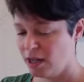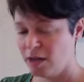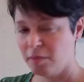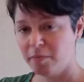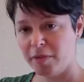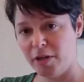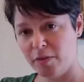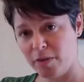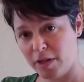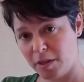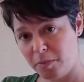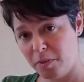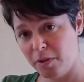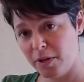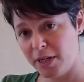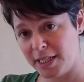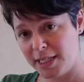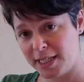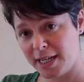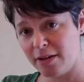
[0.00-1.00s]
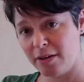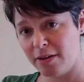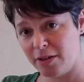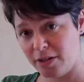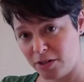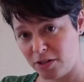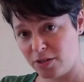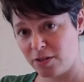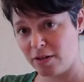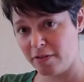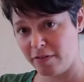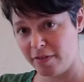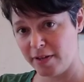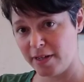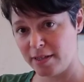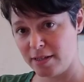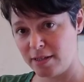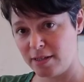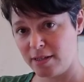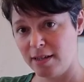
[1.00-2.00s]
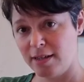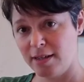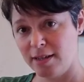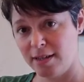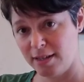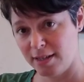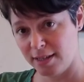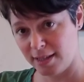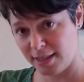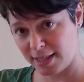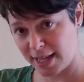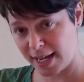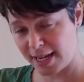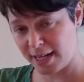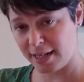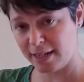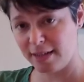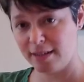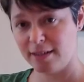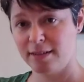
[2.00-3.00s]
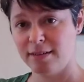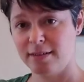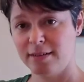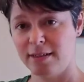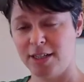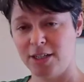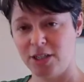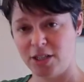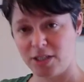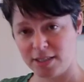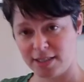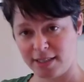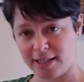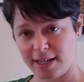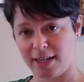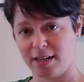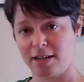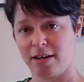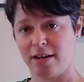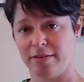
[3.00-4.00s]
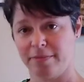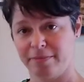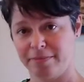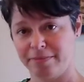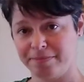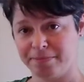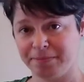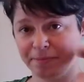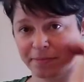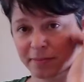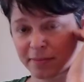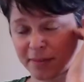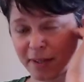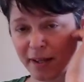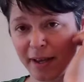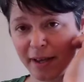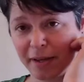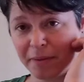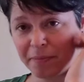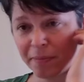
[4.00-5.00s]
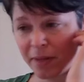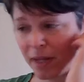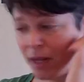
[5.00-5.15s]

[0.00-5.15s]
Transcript: But you want to put it down on a surface, light it, and just let it go, okay?